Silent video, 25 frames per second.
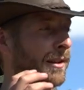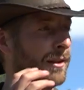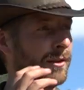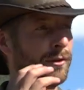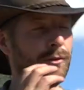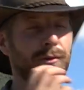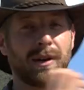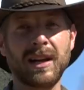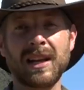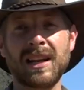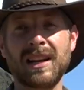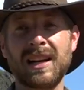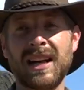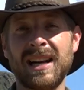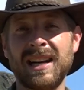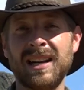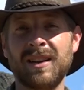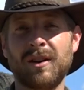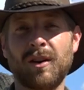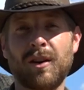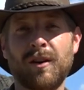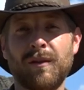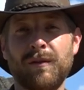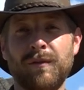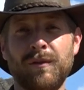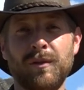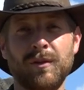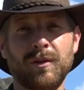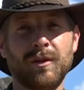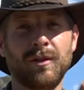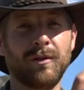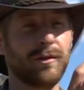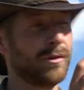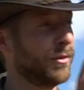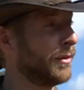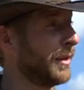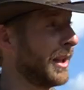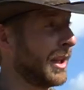regulator
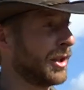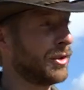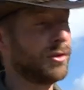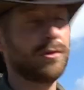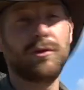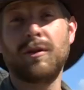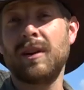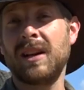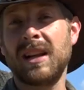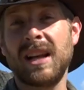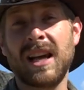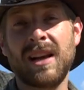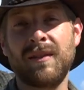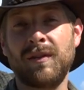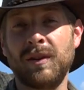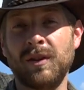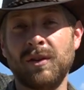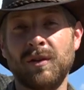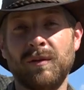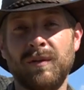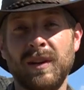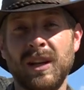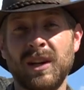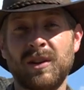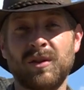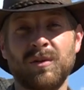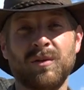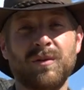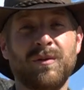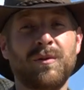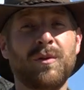that you already have in your vehicle.